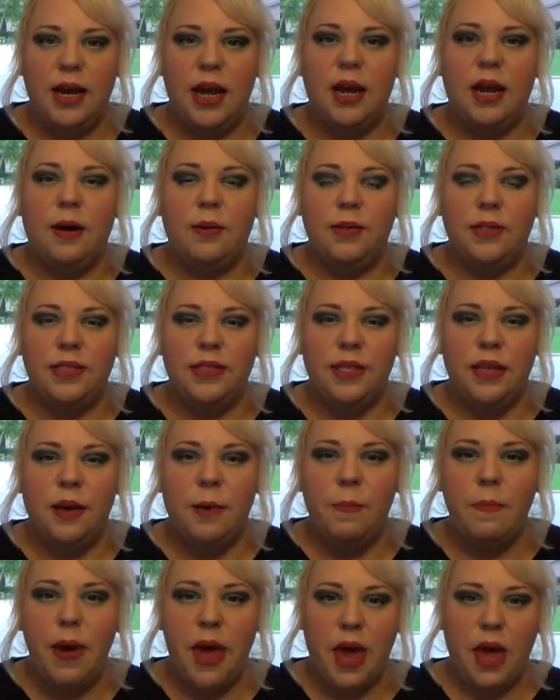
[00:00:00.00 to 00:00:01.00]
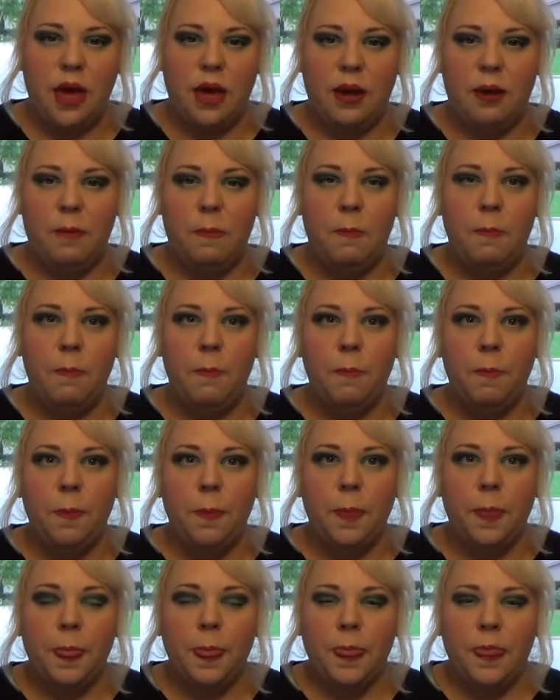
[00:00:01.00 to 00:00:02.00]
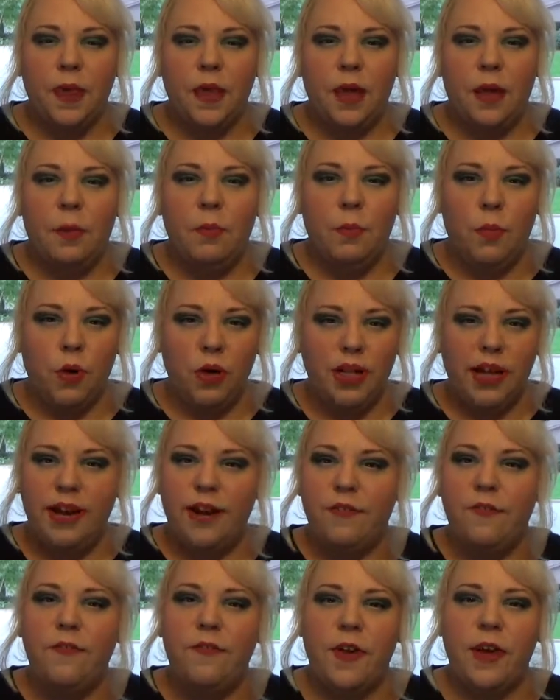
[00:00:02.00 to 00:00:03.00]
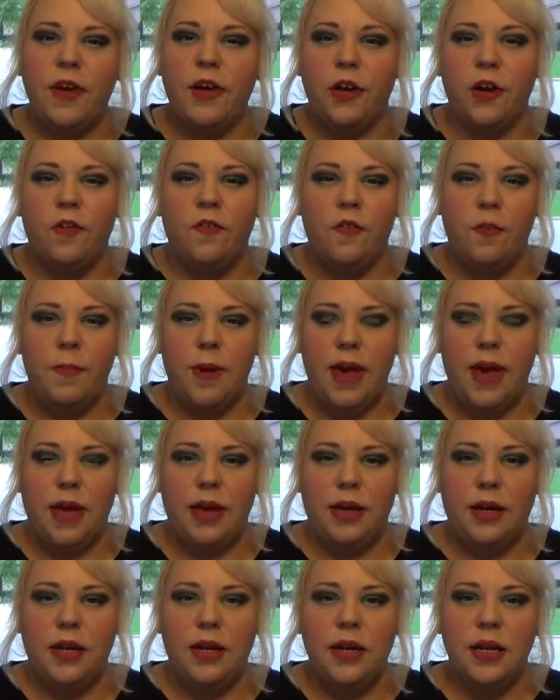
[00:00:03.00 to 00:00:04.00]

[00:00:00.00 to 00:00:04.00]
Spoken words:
and I would see a man, more like a figure of a man,